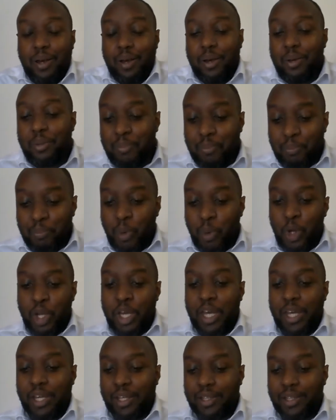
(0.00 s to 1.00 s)

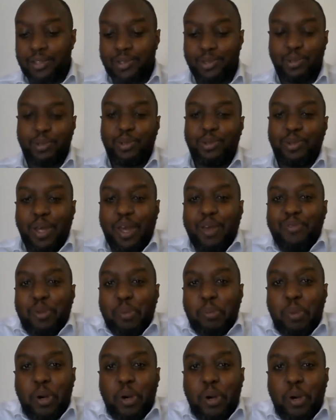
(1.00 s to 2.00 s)
morning to
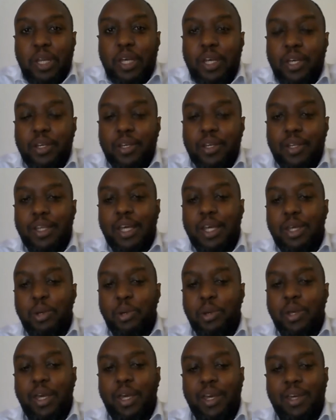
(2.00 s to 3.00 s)
everybody in the
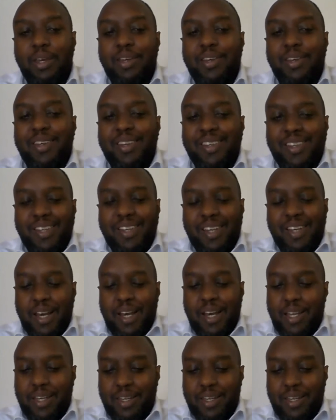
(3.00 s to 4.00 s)
UK,
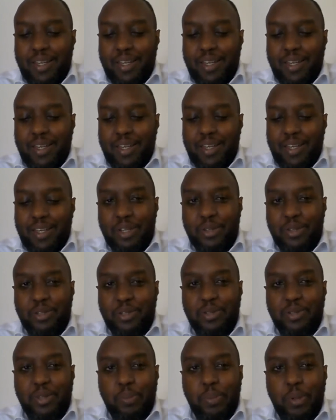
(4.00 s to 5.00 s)
and good
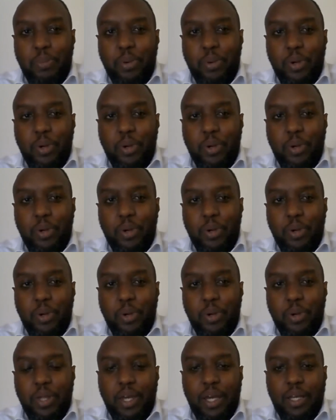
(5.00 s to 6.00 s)
afternoon to the people
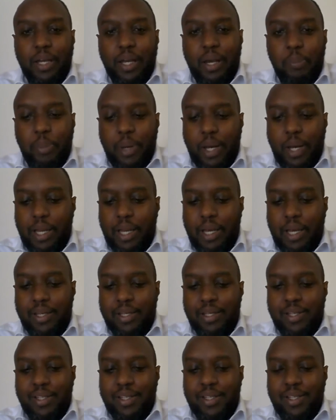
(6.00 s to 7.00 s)
here in
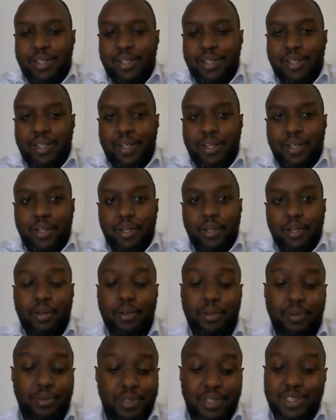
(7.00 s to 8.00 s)
Kampala.
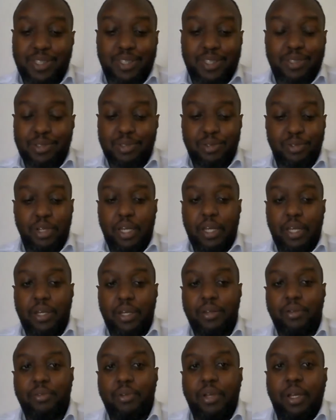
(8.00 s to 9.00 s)
It's really
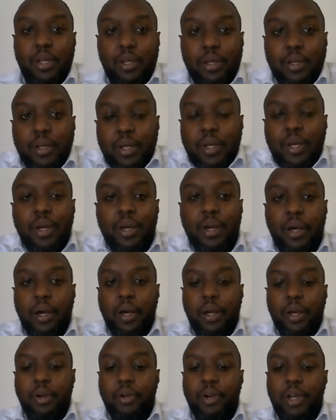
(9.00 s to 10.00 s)

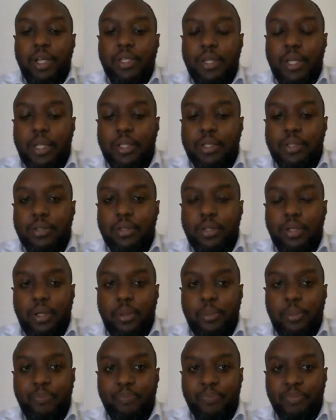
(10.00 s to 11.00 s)
great that
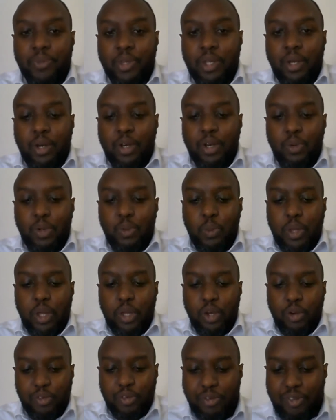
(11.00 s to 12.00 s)

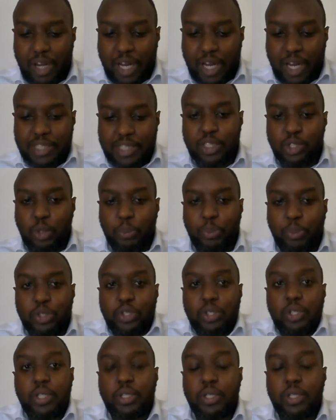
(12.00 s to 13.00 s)
you've given us this
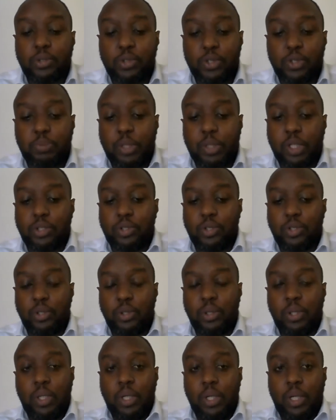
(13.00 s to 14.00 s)
opportunity to speak to
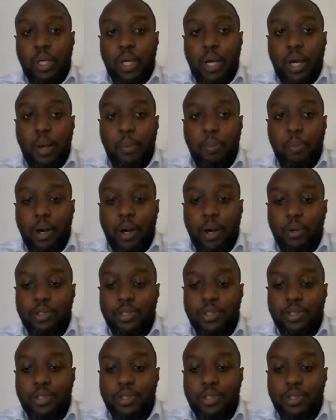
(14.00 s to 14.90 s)
you about